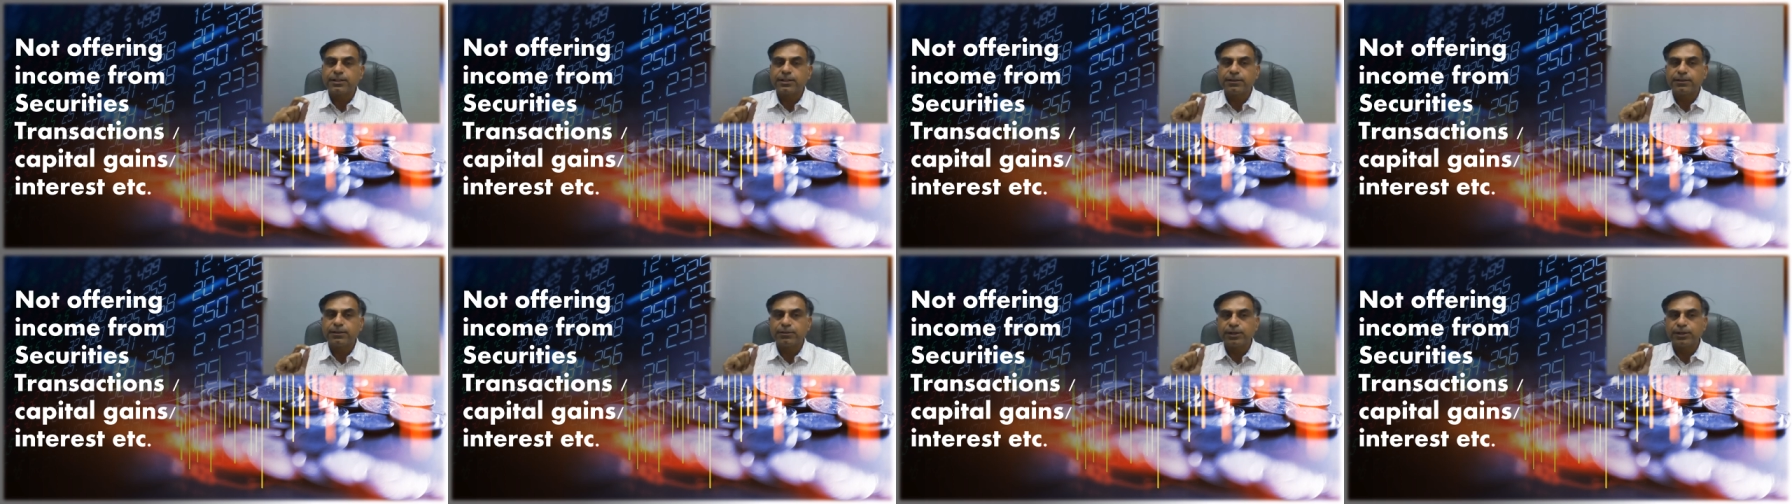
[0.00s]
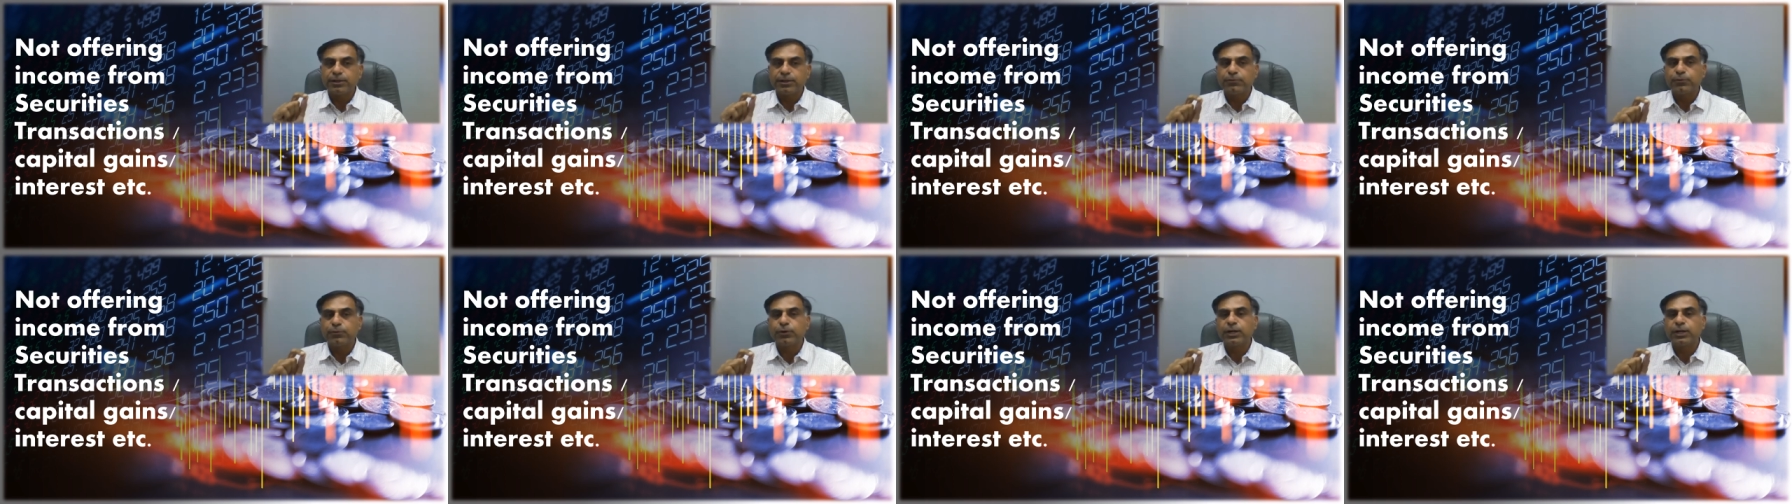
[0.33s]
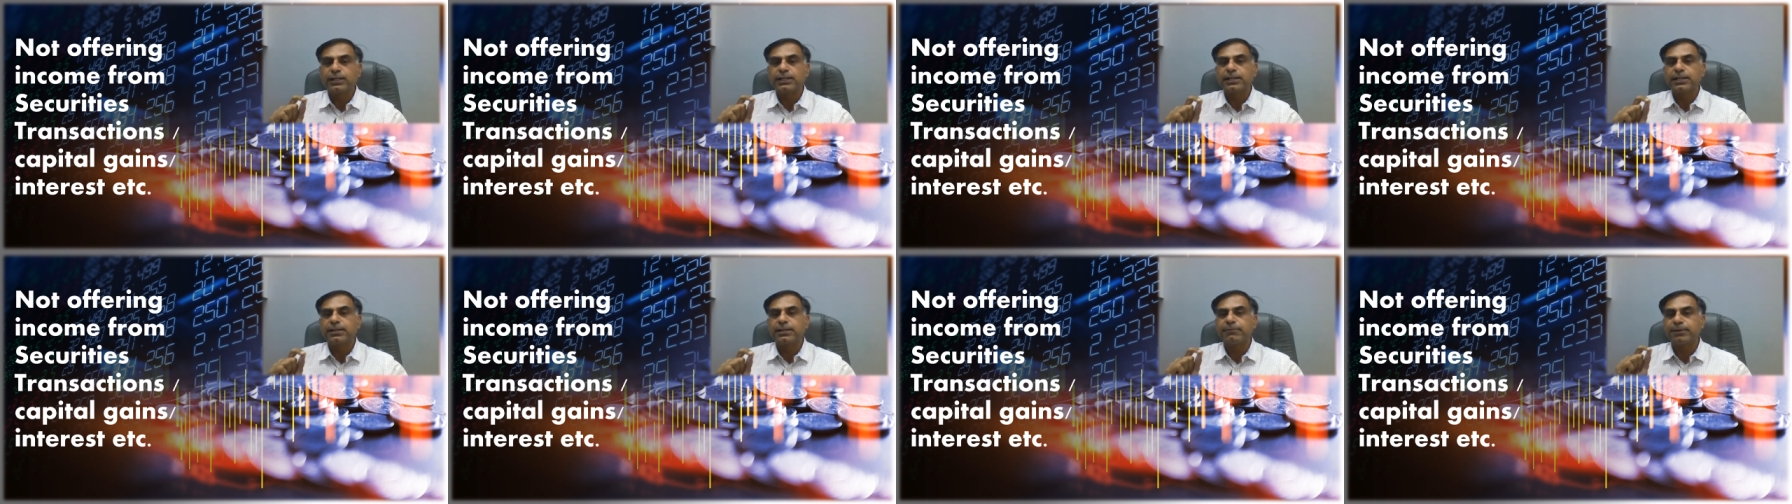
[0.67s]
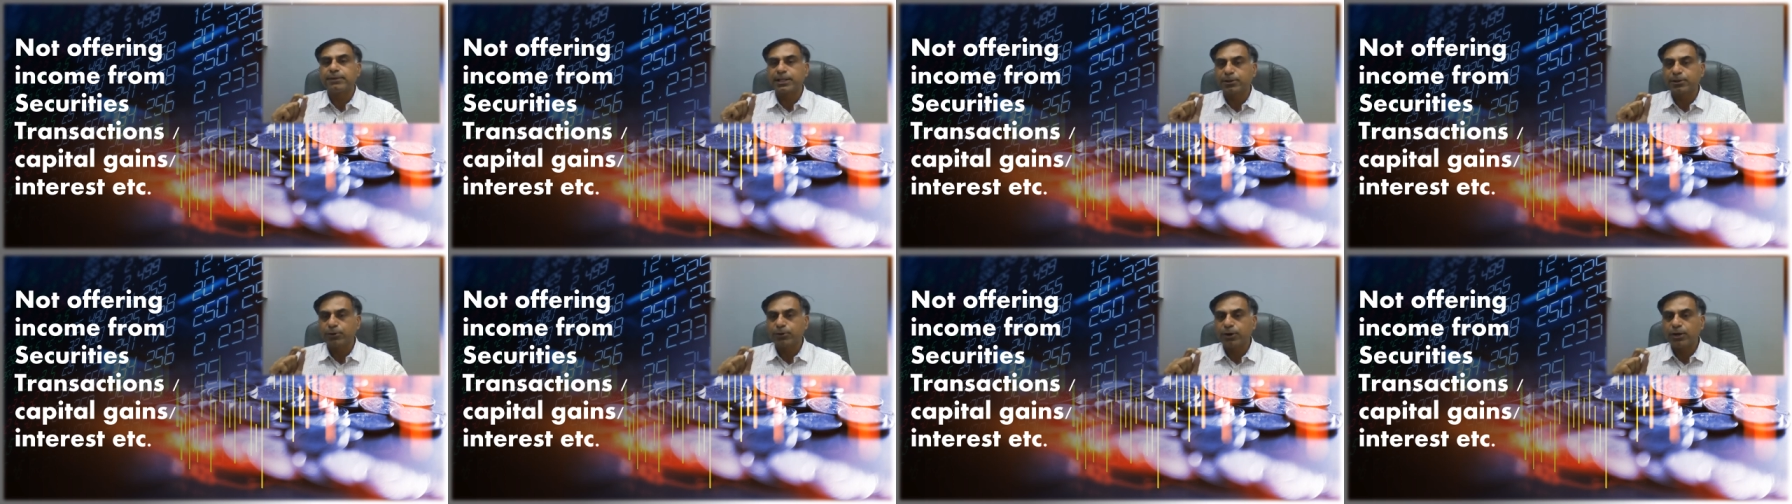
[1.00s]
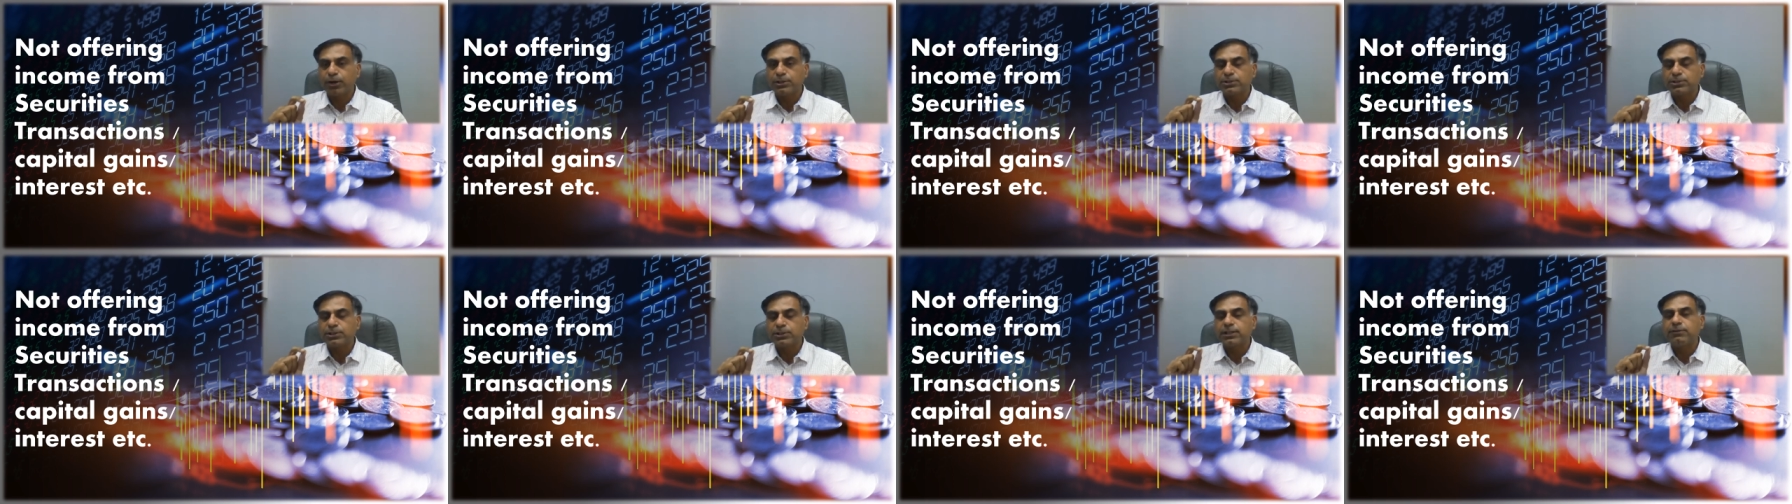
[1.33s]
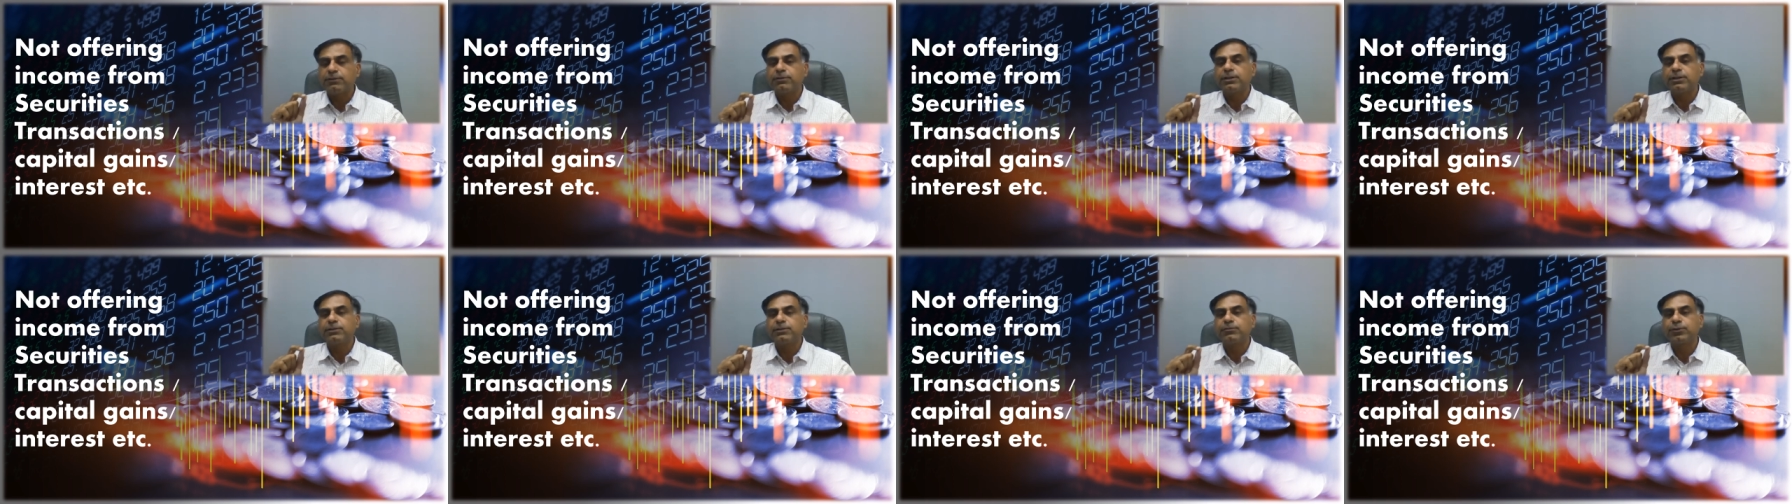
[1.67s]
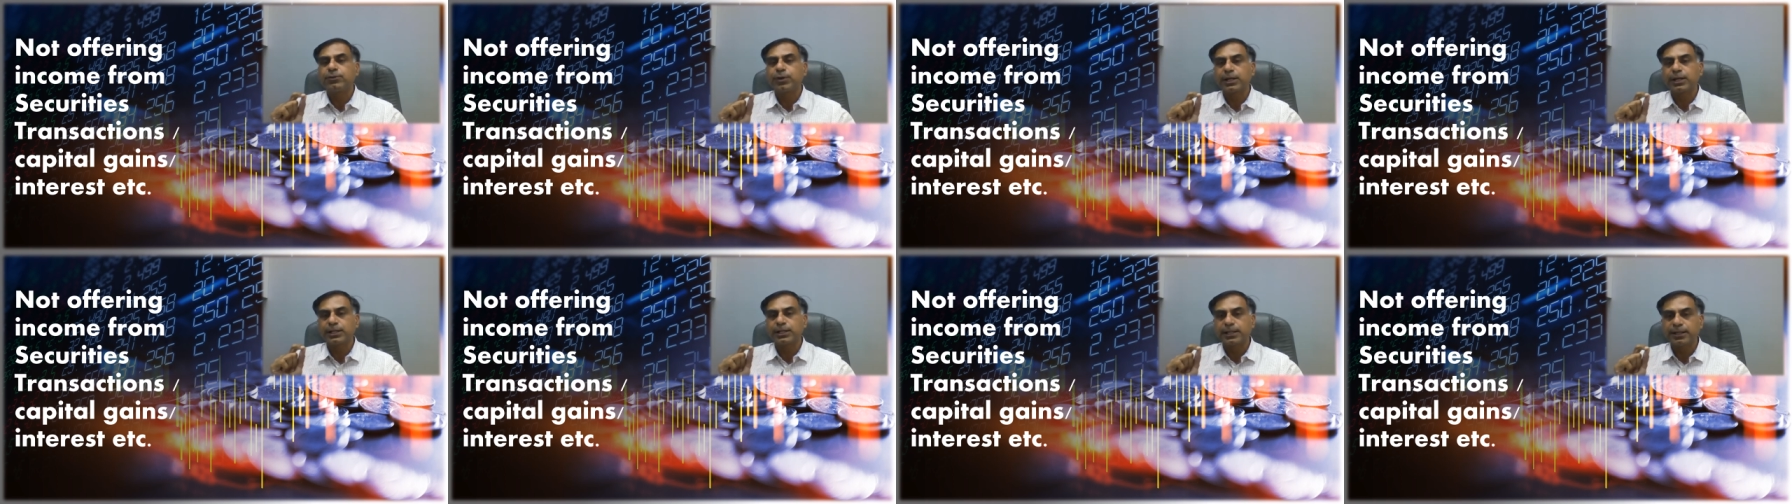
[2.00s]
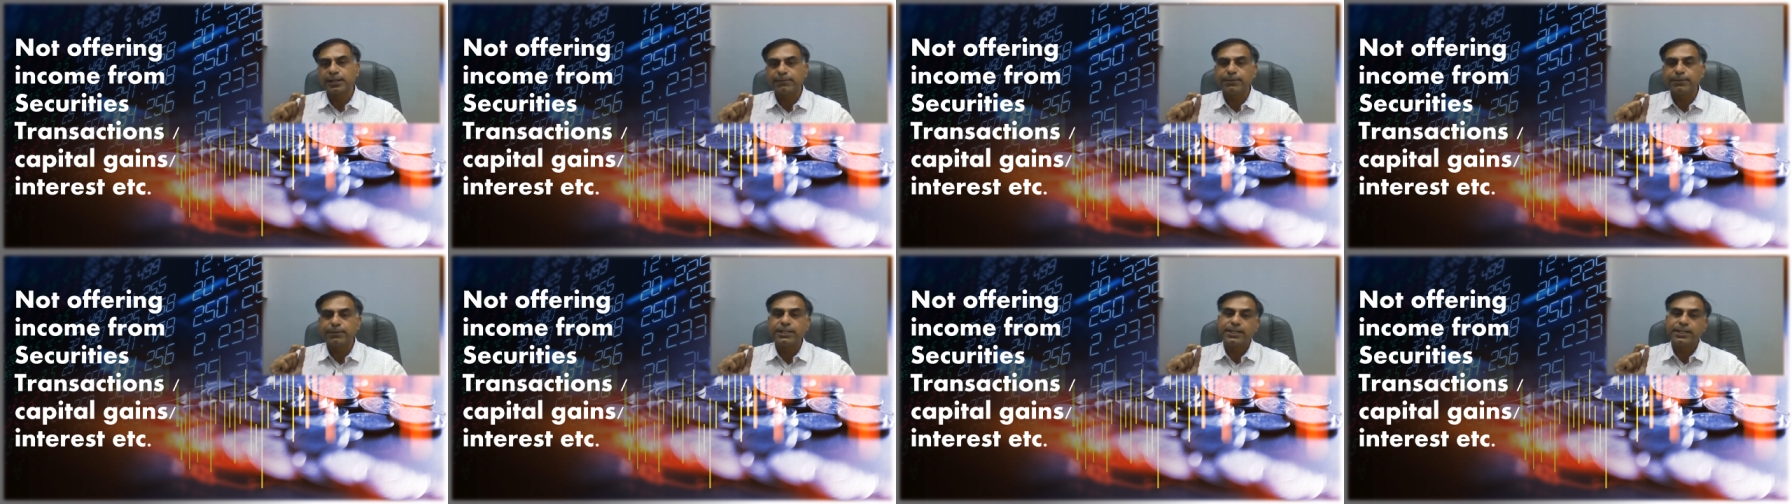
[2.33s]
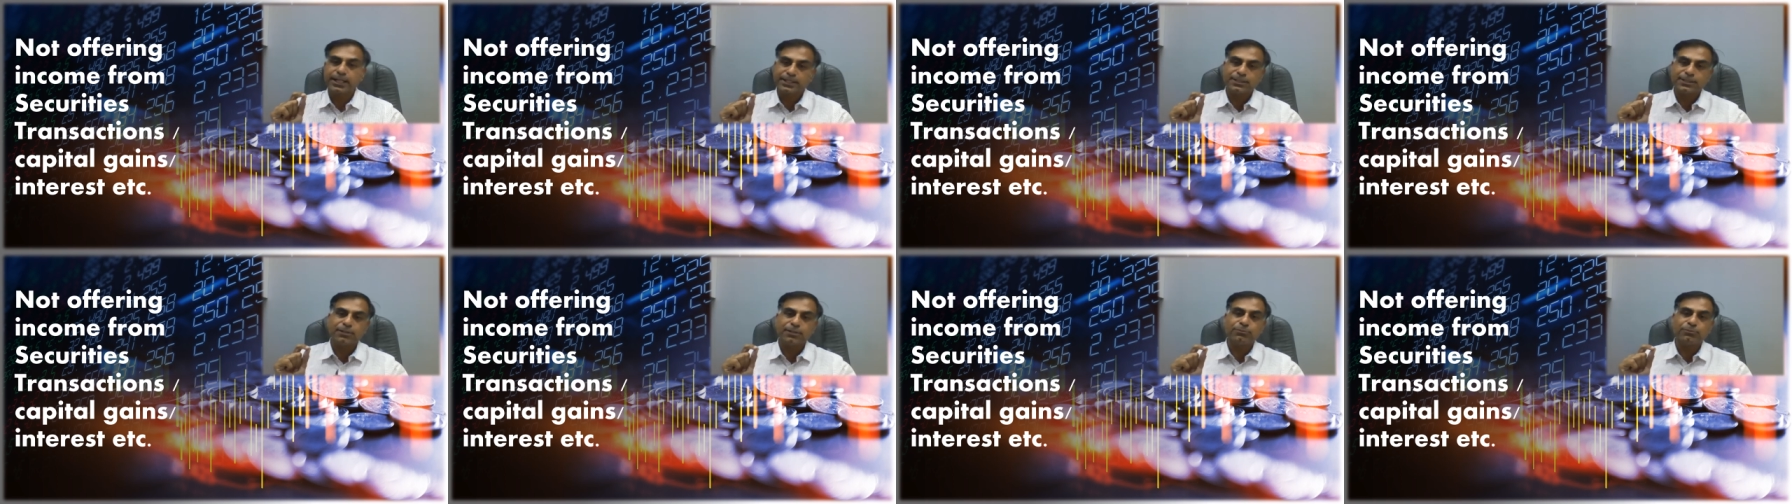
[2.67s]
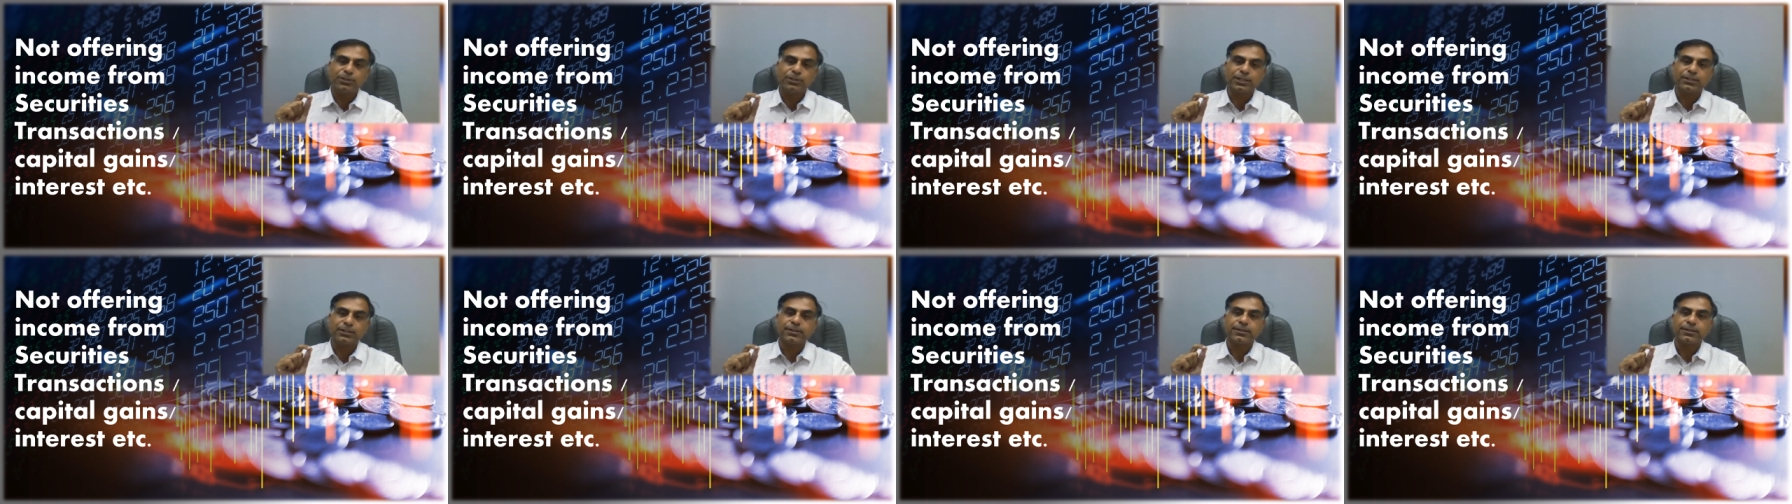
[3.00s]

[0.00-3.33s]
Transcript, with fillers: even if you are claiming loss, even if you are claiming exemption.